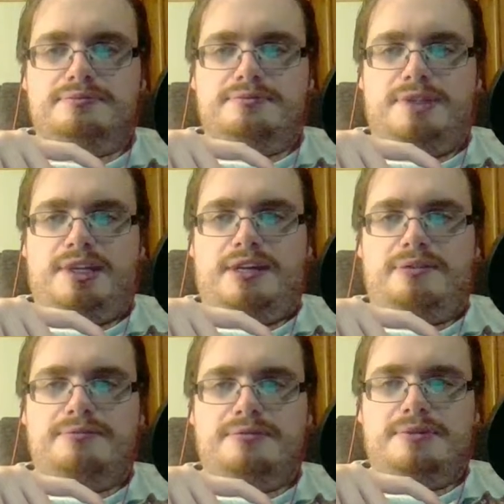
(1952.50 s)
Yeah.
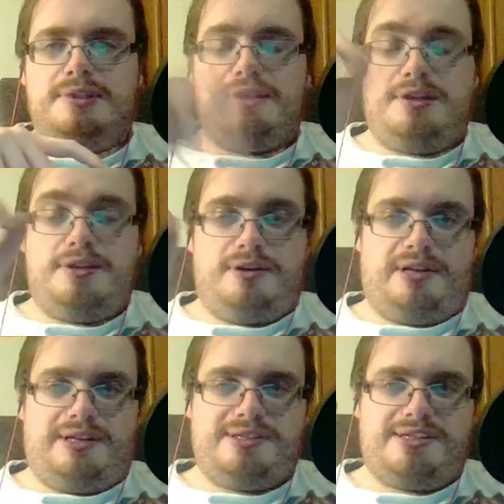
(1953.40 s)
You know what
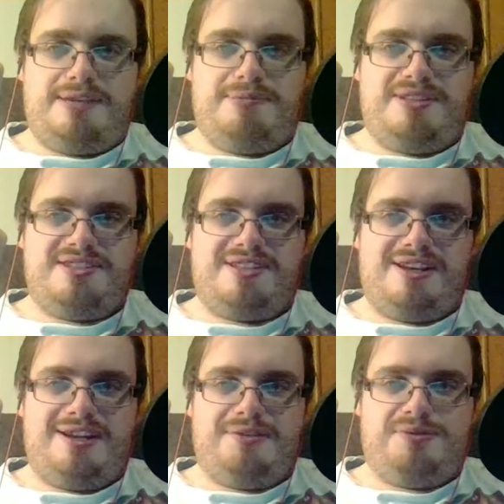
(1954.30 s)
else I've been
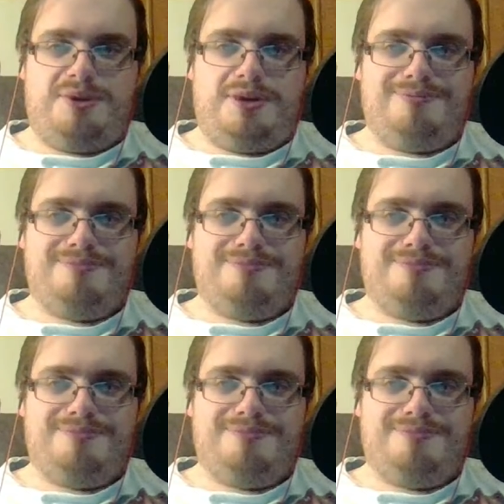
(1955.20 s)
studying for?